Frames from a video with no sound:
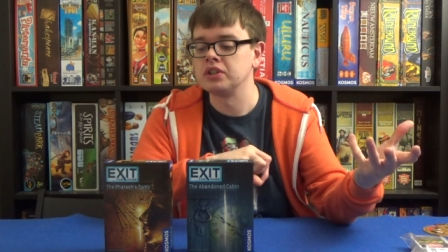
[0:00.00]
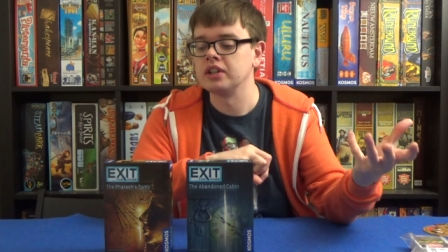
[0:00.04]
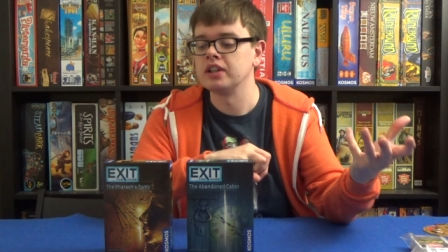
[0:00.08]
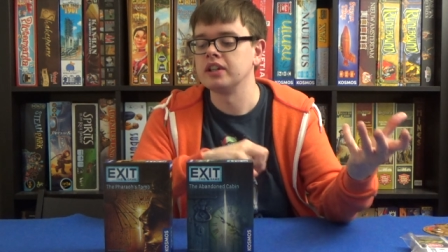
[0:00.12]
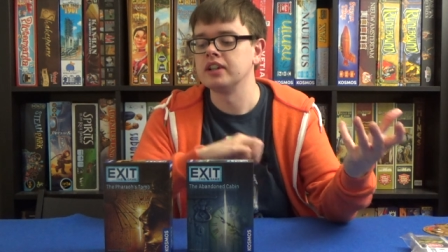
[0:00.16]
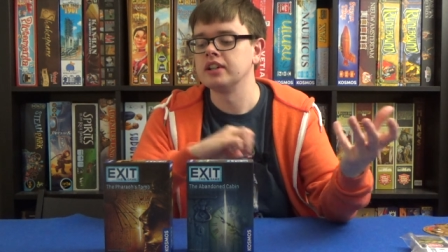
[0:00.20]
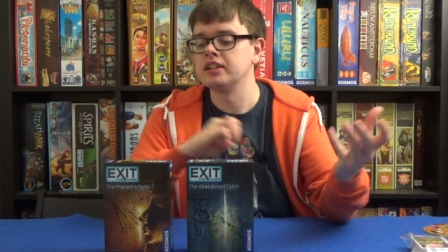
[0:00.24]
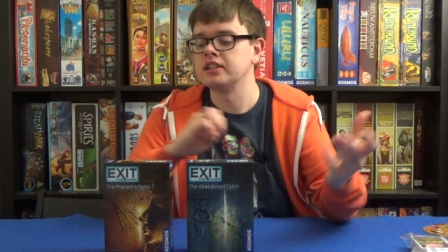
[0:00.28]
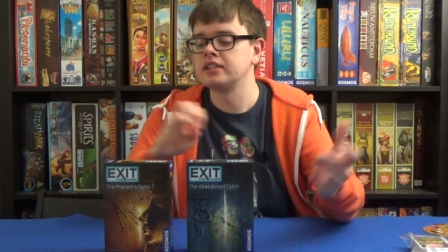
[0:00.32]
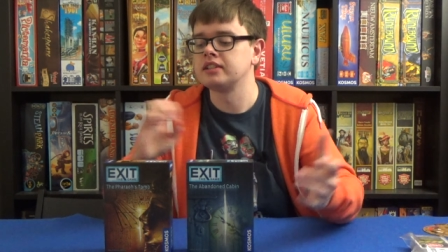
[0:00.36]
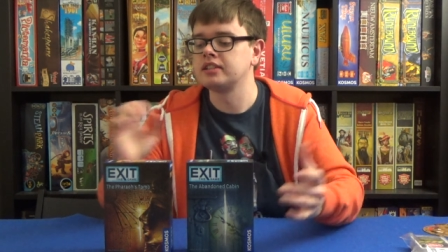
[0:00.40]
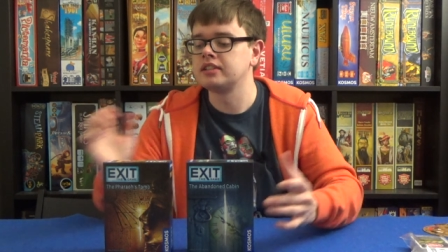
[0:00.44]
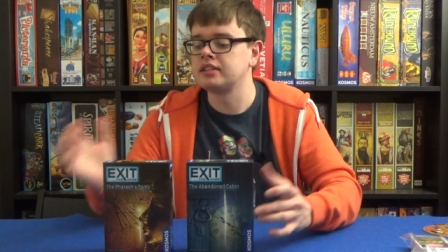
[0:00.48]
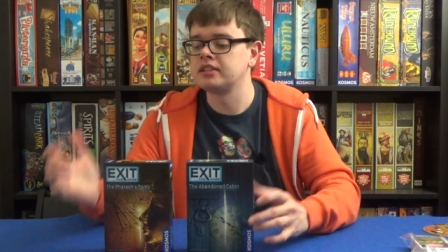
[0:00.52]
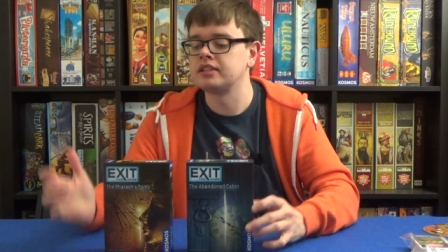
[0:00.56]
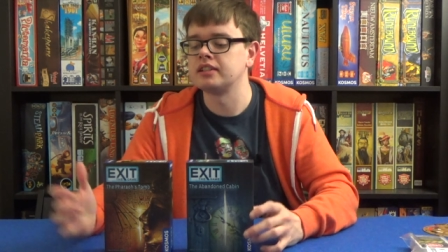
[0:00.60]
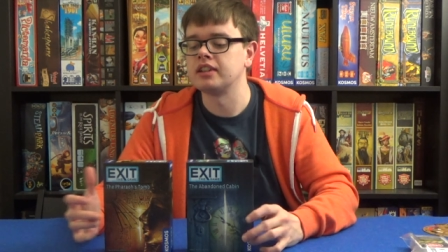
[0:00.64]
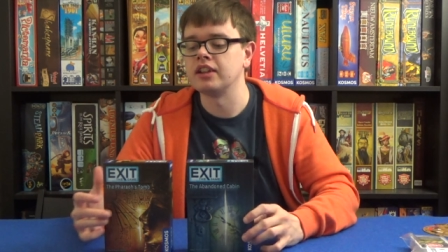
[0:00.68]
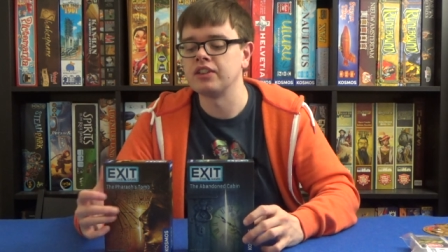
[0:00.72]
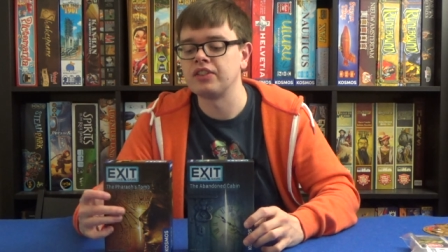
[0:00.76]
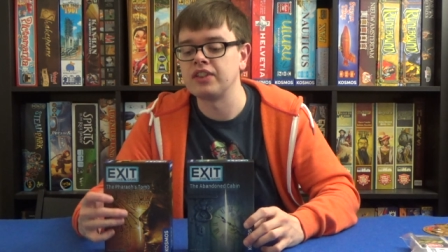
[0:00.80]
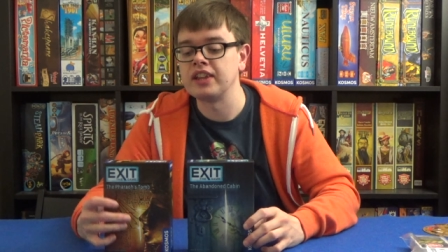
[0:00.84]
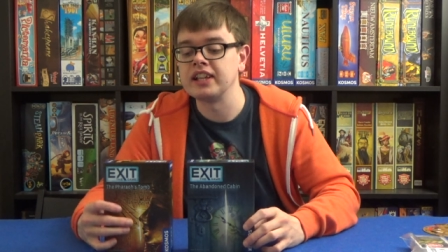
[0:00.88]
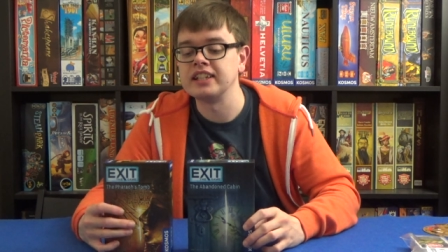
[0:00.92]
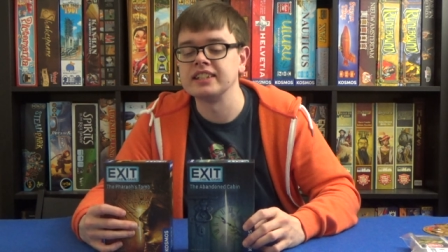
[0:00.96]
the
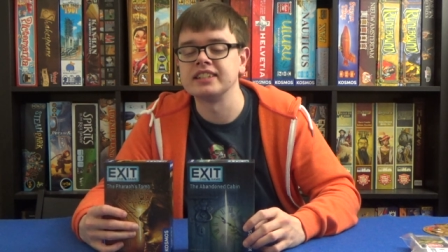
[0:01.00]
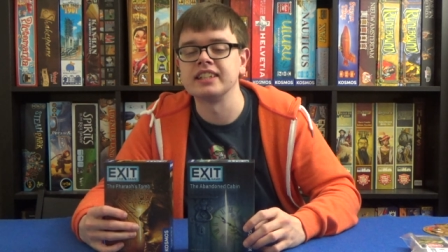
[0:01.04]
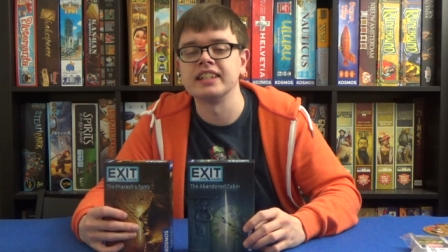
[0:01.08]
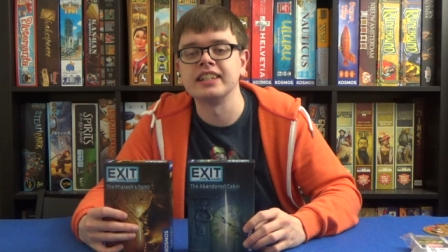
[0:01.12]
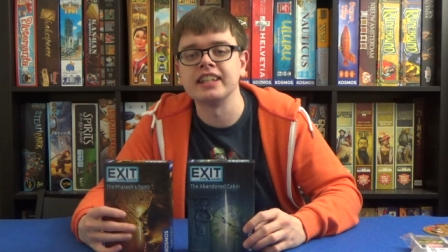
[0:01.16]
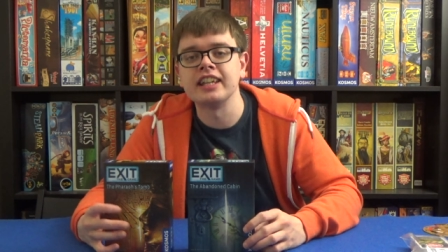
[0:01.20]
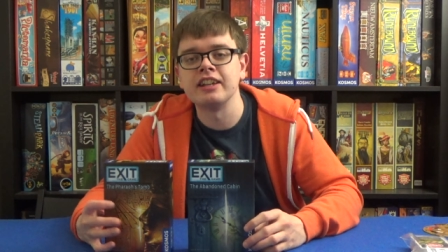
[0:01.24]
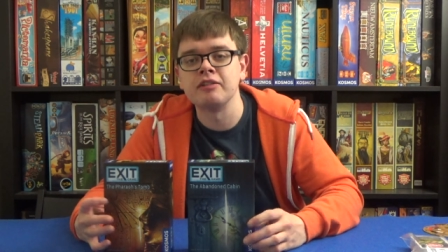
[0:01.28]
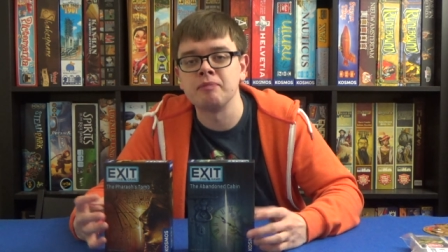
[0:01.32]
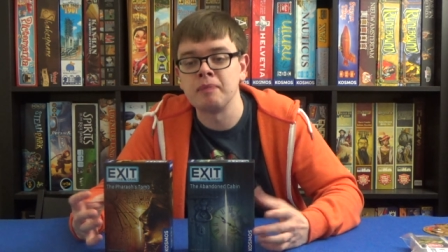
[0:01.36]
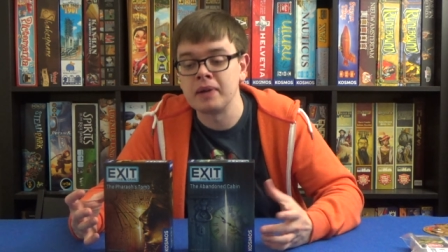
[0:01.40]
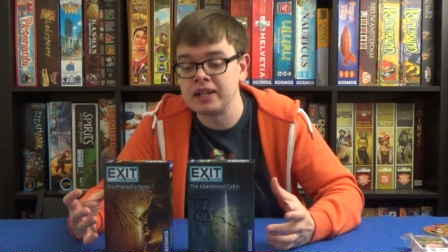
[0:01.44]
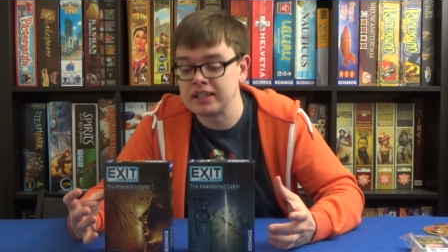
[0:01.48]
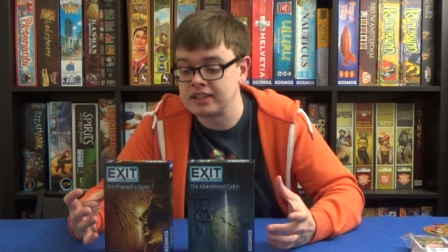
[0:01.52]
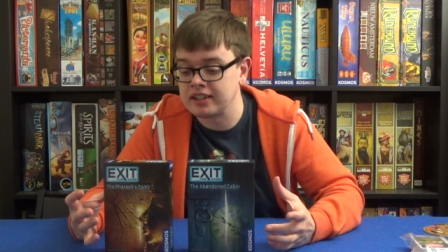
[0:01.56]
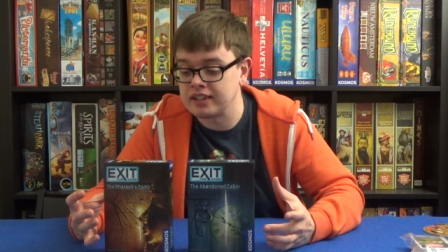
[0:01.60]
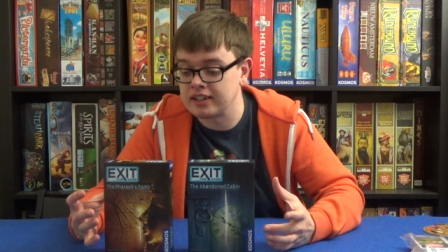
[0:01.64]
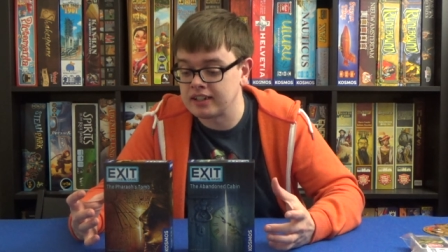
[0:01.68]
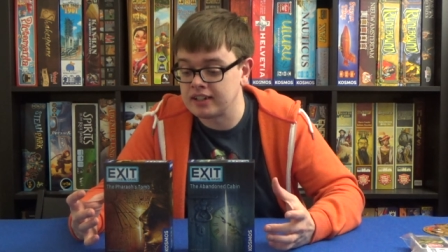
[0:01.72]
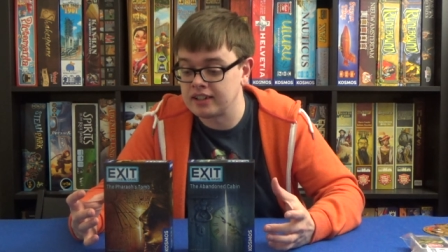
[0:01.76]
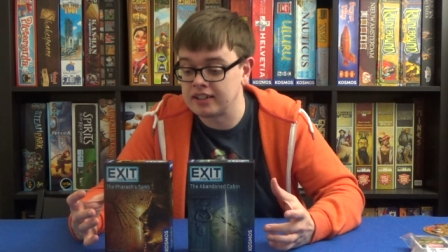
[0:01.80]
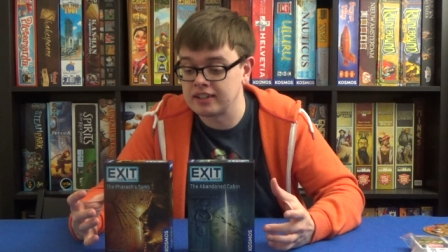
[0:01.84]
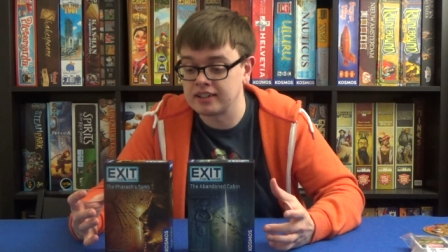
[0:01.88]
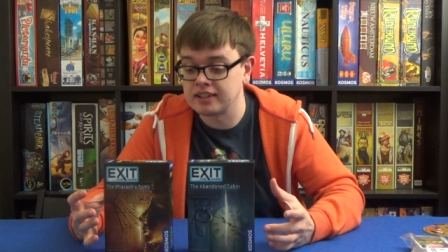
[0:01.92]
things that they've made that